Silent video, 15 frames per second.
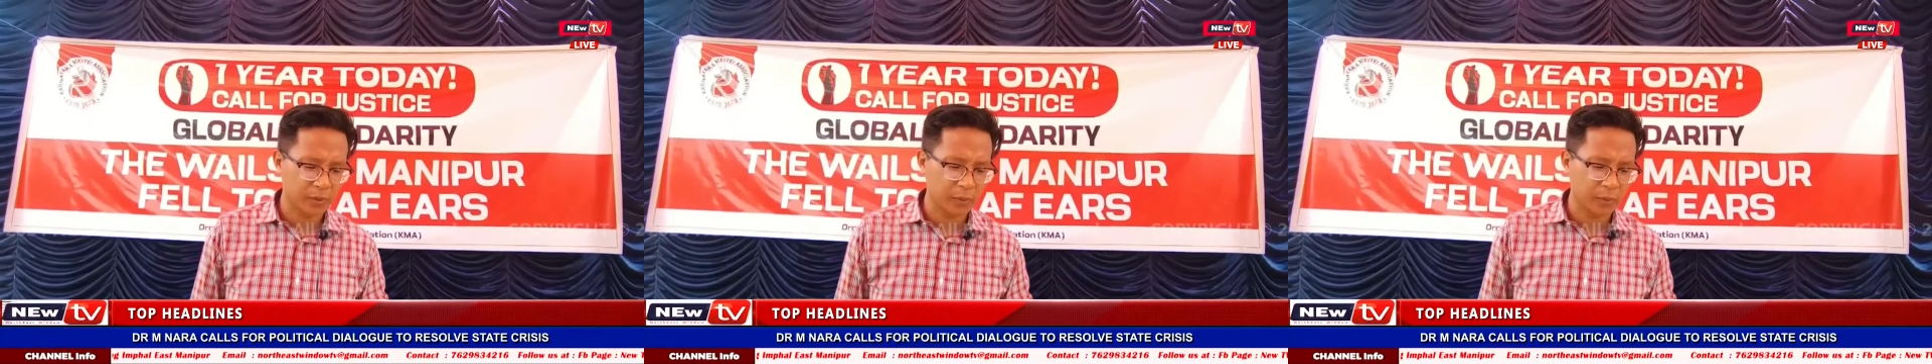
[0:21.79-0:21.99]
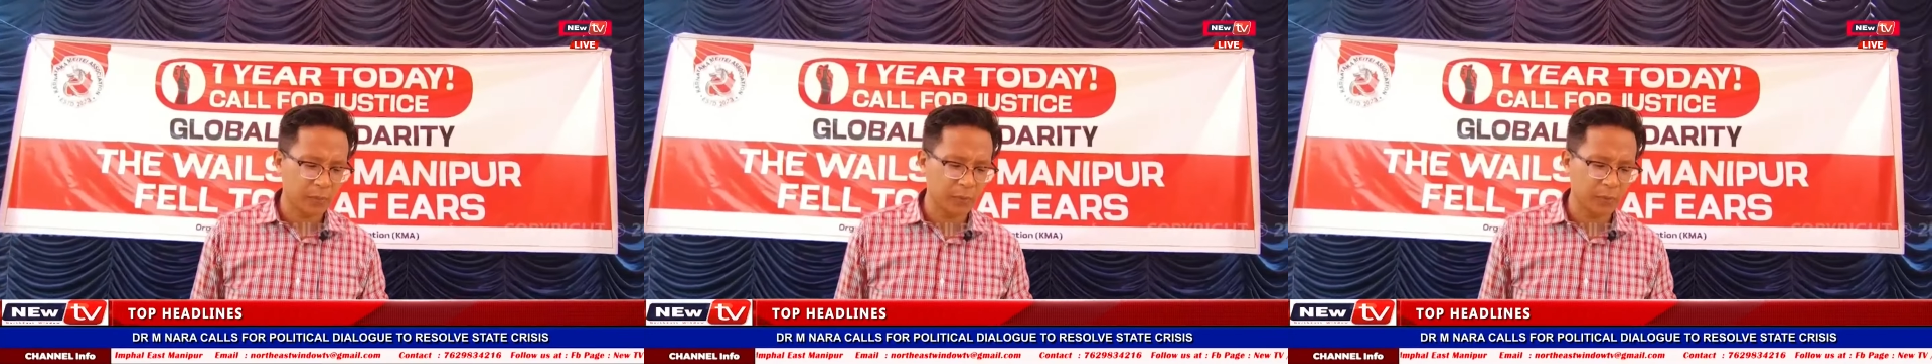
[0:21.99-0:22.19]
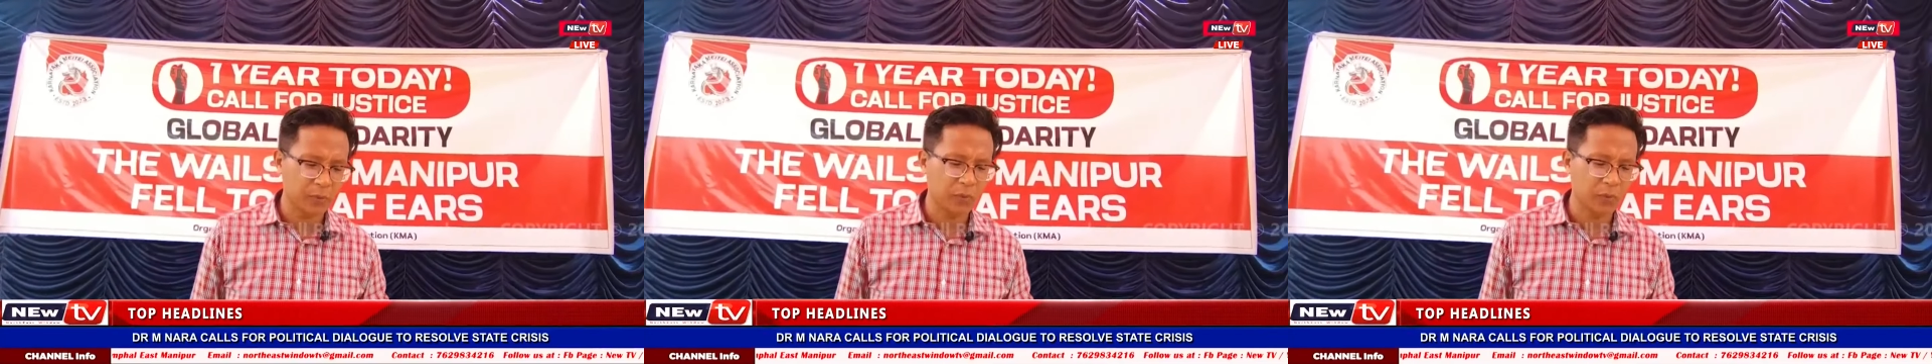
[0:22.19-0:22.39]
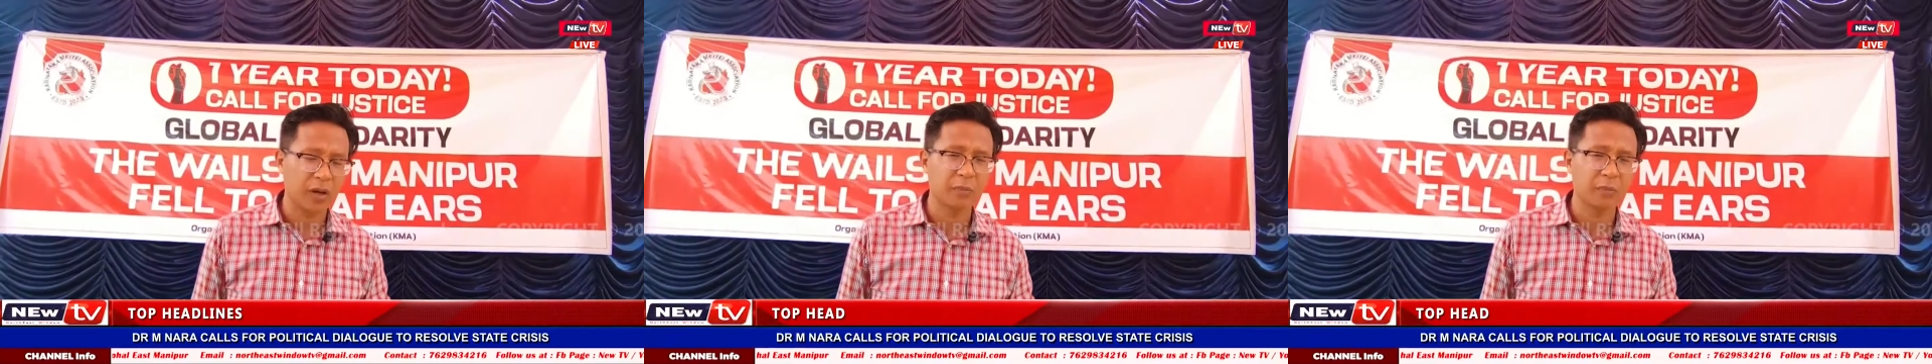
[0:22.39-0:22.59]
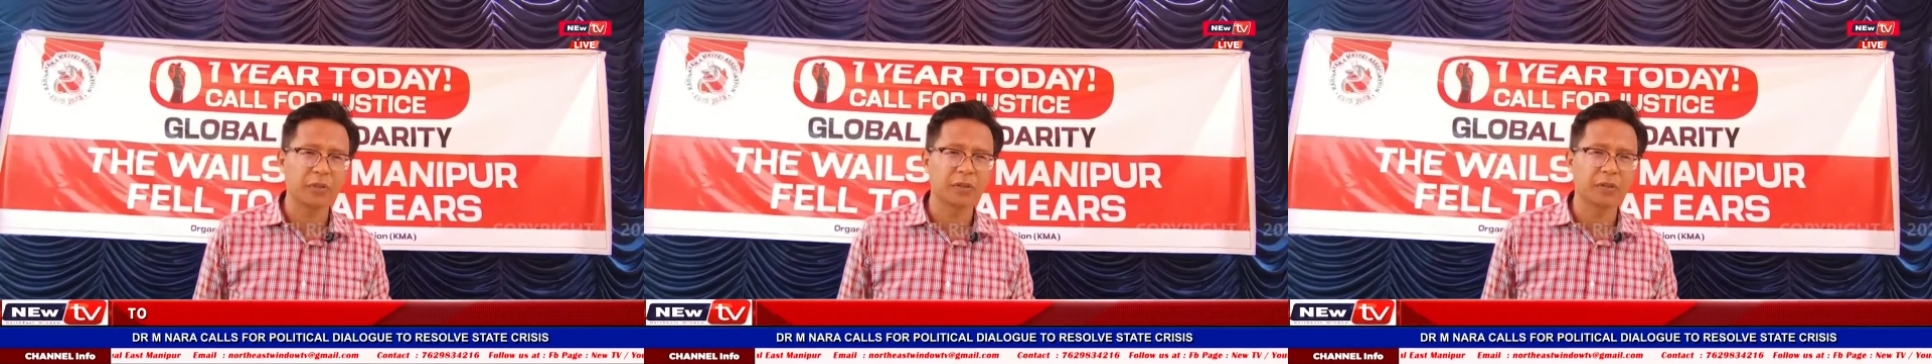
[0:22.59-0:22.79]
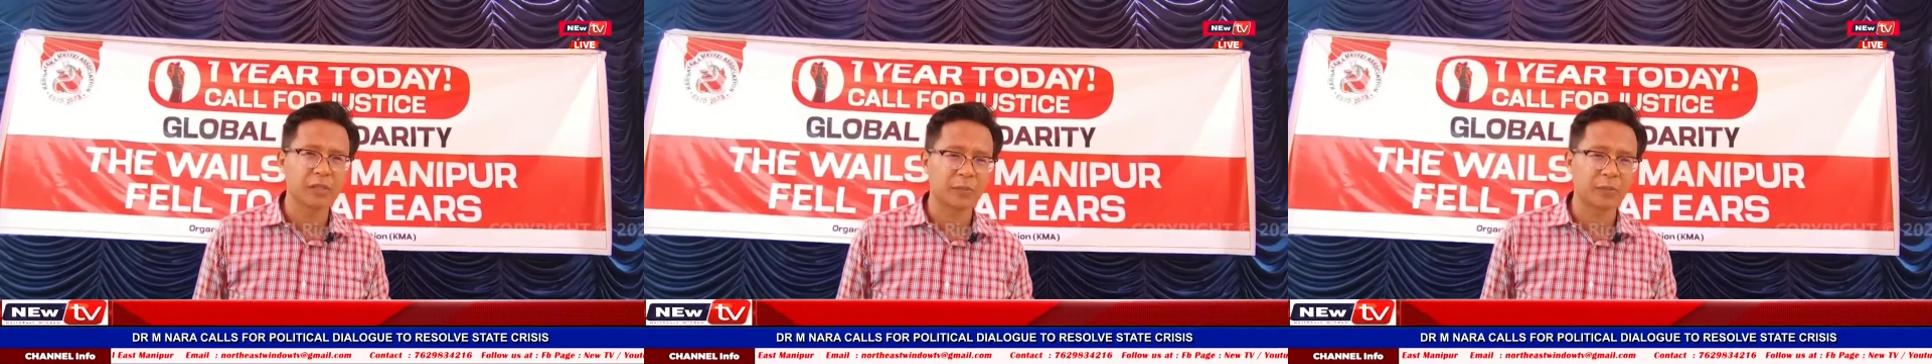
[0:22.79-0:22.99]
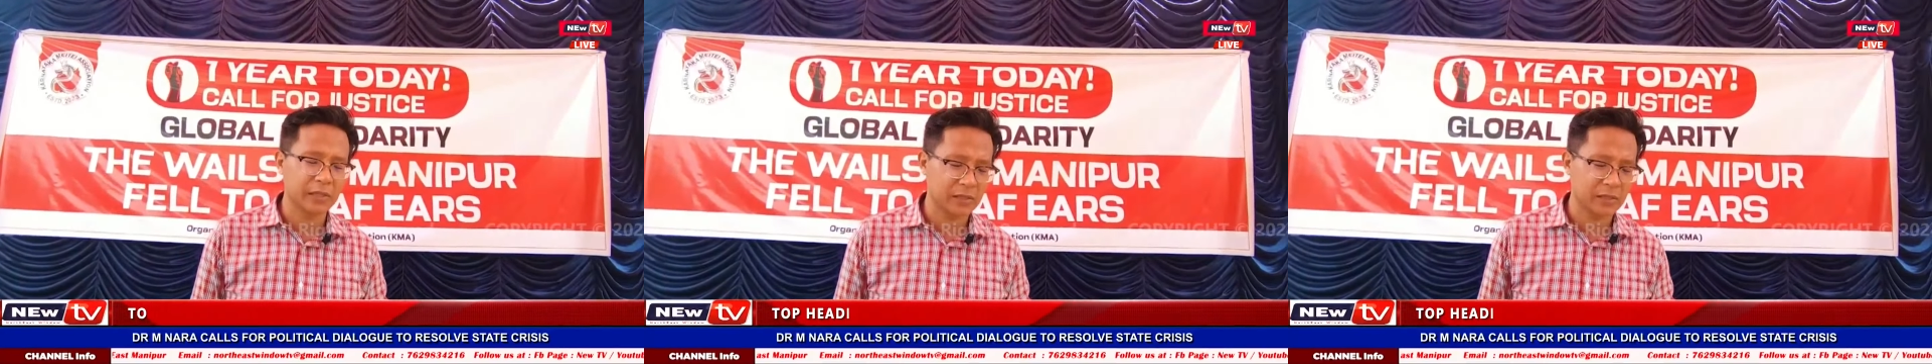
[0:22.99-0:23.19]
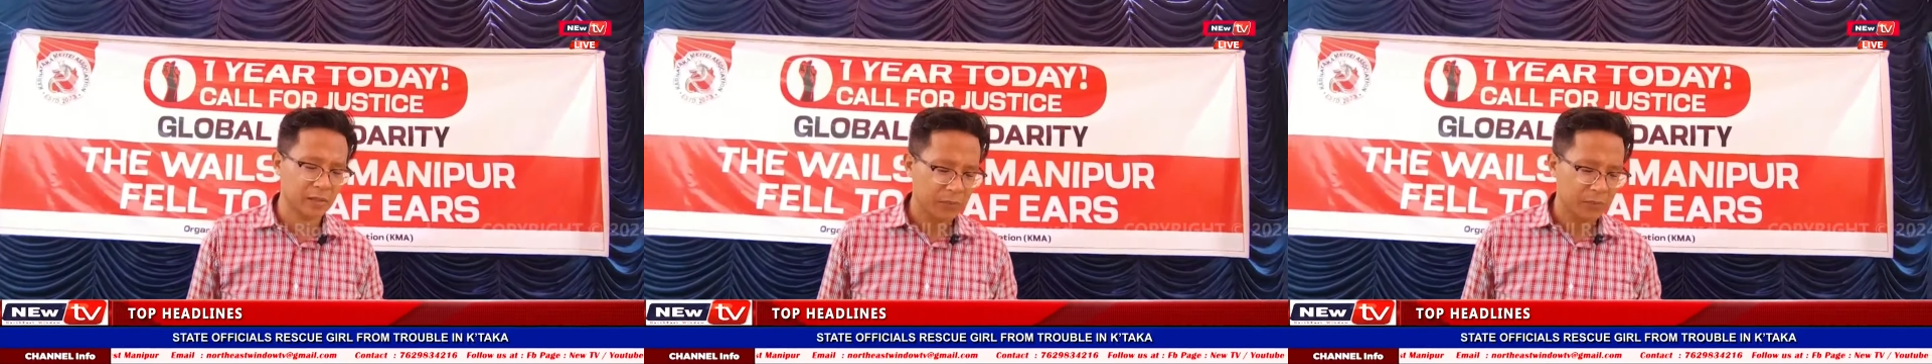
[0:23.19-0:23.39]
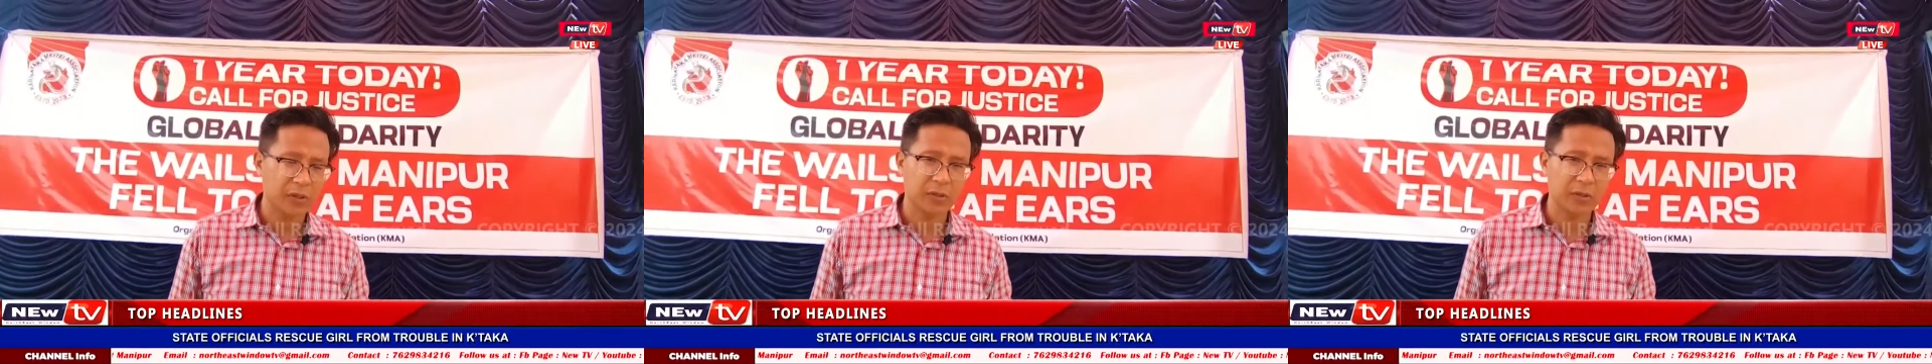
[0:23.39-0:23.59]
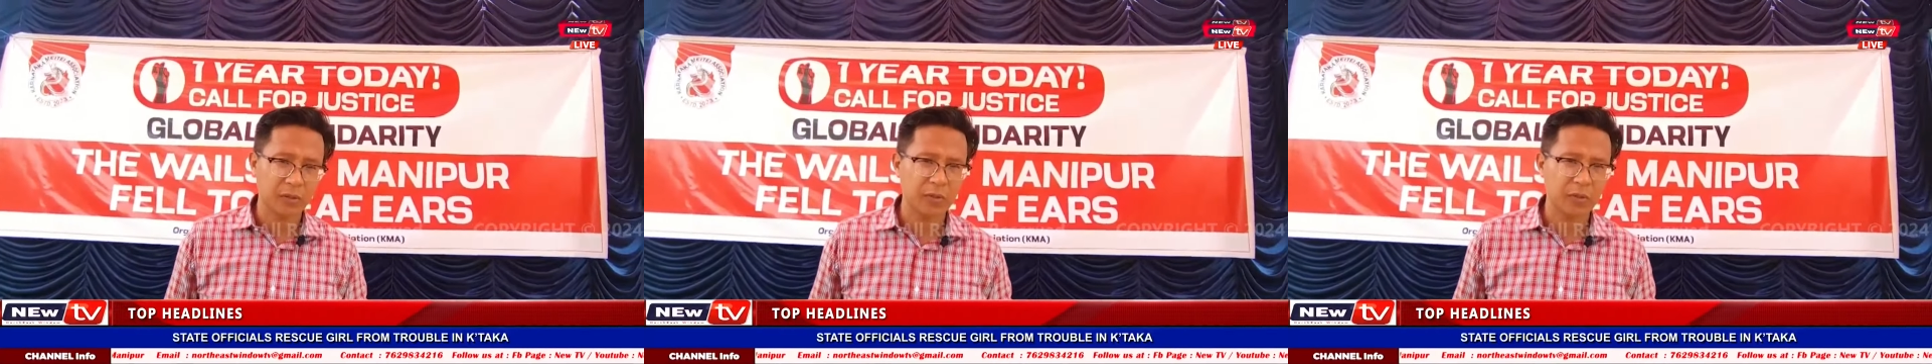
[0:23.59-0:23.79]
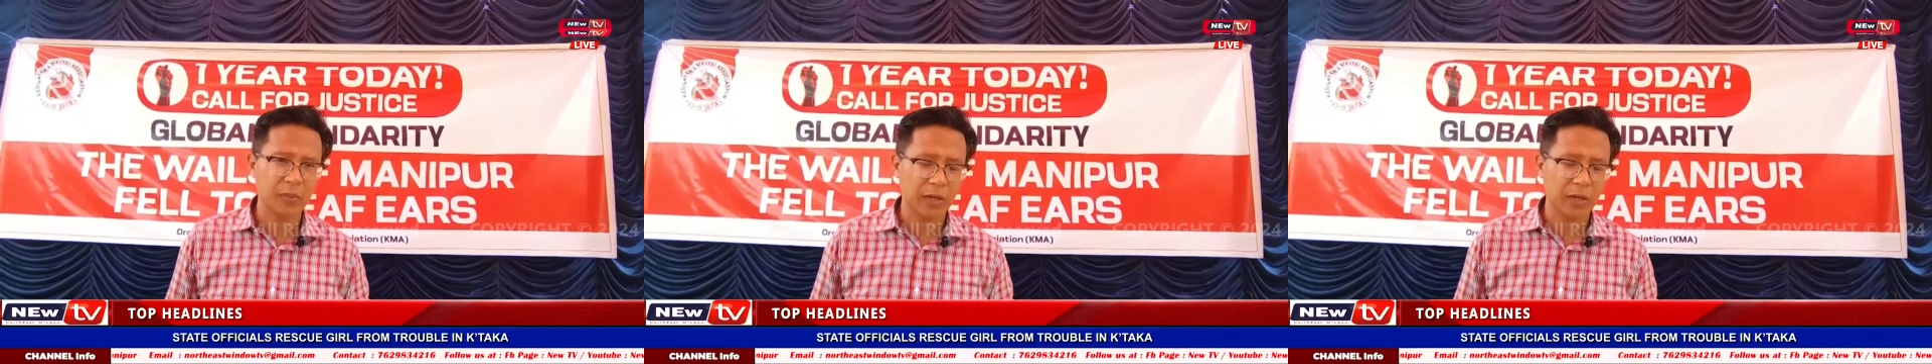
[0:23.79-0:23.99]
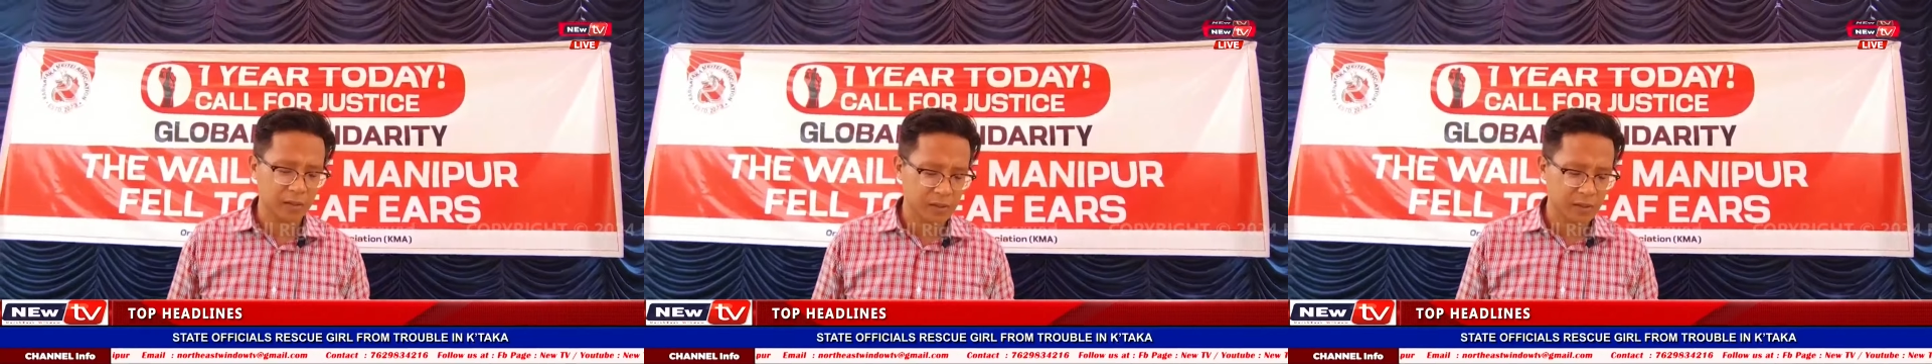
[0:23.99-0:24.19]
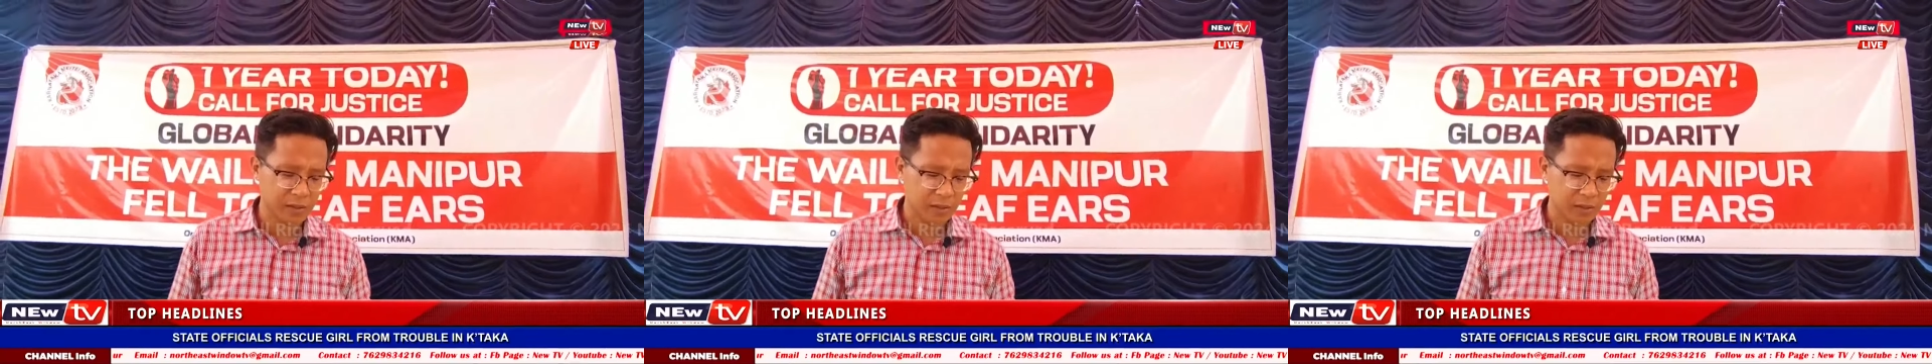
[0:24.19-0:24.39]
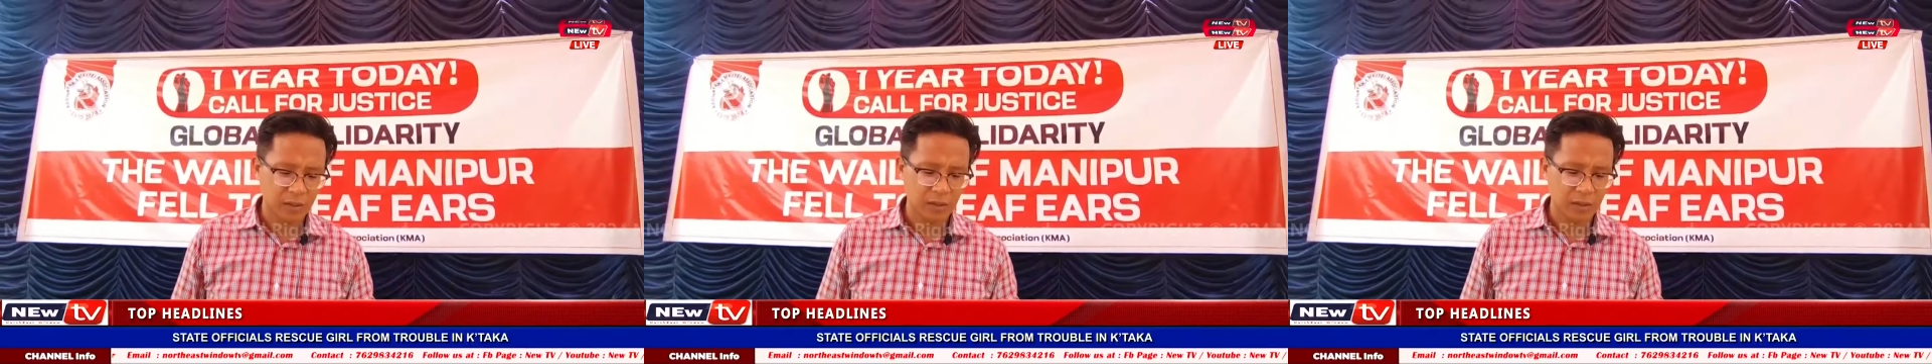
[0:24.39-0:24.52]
uh, people who have been displaced because of this violence.